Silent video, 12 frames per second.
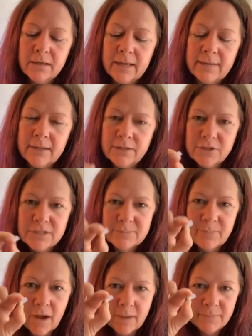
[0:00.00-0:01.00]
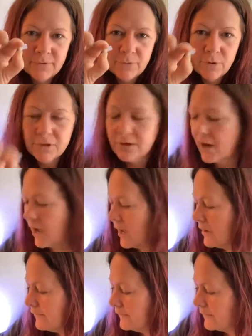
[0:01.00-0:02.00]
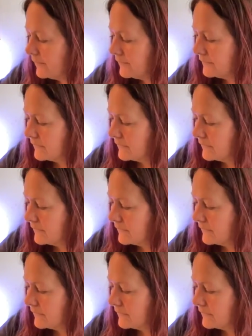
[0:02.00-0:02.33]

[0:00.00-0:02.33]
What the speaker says: And then you just pop the roller off.